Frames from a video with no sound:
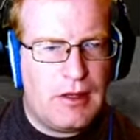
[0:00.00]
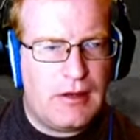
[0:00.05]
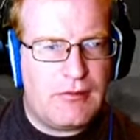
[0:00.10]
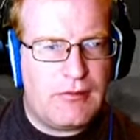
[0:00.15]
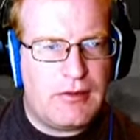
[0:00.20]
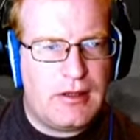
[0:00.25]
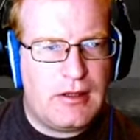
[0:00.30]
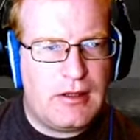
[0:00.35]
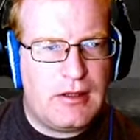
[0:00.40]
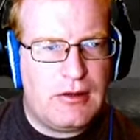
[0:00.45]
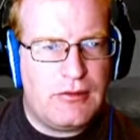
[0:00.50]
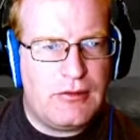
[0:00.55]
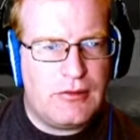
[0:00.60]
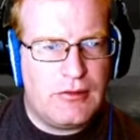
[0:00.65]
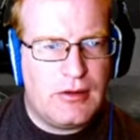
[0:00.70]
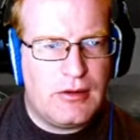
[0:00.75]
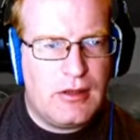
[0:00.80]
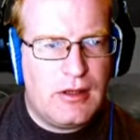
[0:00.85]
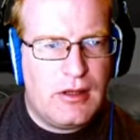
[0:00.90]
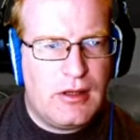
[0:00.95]
have
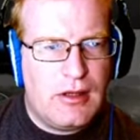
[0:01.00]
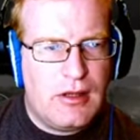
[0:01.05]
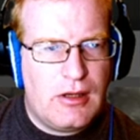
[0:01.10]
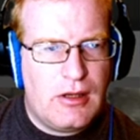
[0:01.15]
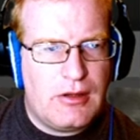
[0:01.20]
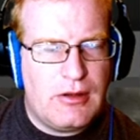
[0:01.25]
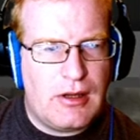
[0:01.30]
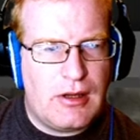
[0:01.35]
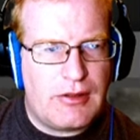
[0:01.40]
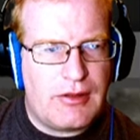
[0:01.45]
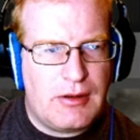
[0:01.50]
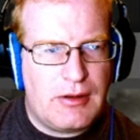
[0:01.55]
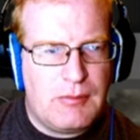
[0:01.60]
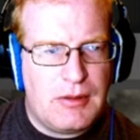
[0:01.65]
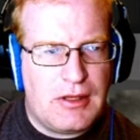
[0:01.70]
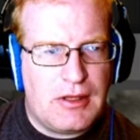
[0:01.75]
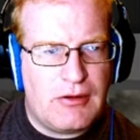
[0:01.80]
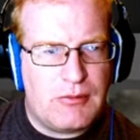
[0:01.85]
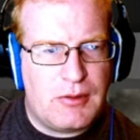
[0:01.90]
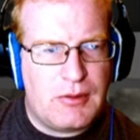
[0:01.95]
here nothing
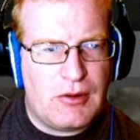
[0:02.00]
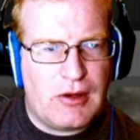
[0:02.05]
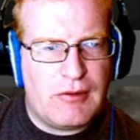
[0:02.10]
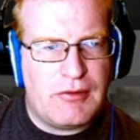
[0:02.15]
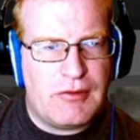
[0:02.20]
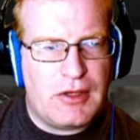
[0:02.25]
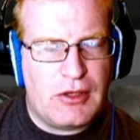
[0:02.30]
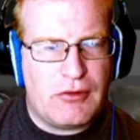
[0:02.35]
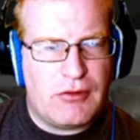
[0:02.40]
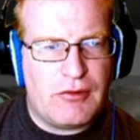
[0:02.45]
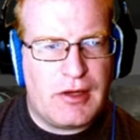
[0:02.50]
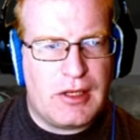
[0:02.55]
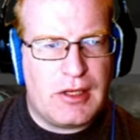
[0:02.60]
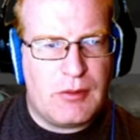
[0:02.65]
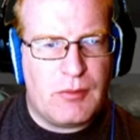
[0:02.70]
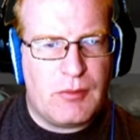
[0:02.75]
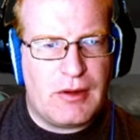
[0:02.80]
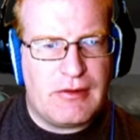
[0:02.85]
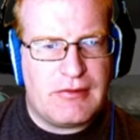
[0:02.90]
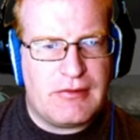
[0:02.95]
because we don't have any
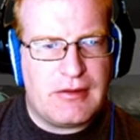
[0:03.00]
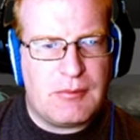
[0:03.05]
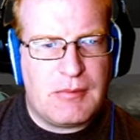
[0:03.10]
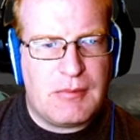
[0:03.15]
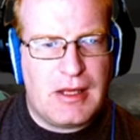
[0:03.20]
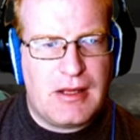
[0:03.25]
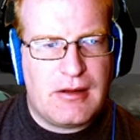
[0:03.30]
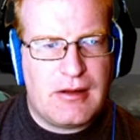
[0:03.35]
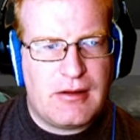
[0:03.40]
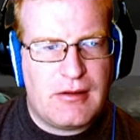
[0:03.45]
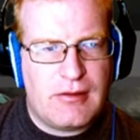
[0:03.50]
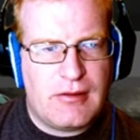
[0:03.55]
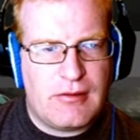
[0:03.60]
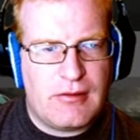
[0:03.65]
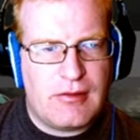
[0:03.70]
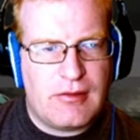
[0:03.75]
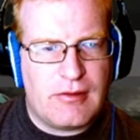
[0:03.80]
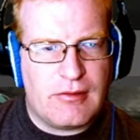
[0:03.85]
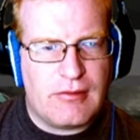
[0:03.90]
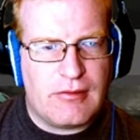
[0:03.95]
uranium waste to make
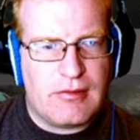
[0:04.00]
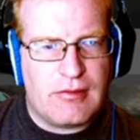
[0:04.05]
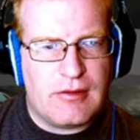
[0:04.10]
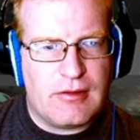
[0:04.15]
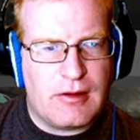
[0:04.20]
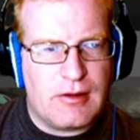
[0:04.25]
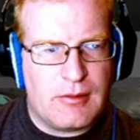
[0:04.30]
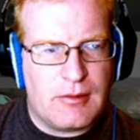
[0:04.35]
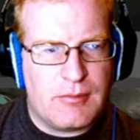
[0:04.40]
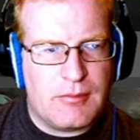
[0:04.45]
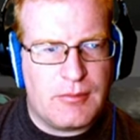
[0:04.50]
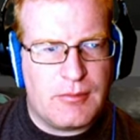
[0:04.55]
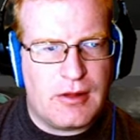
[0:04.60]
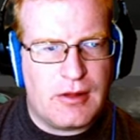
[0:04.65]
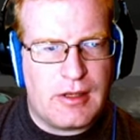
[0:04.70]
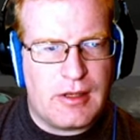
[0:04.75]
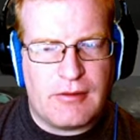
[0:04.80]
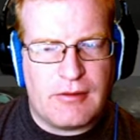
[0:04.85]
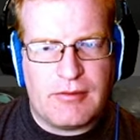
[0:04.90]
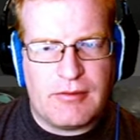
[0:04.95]
this, the,
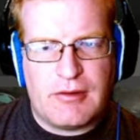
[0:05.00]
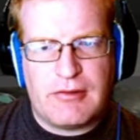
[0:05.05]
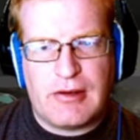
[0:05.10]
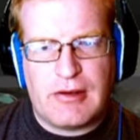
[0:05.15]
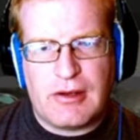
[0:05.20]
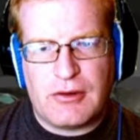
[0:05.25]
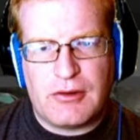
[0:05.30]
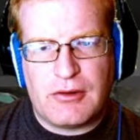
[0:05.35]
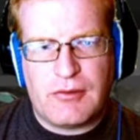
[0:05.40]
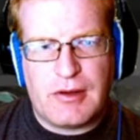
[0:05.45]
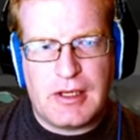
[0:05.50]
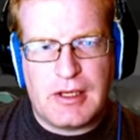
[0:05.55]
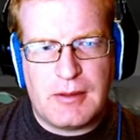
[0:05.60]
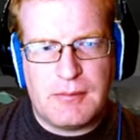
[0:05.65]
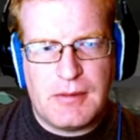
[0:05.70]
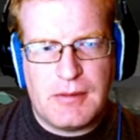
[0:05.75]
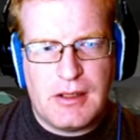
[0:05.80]
the non-fissile uranium,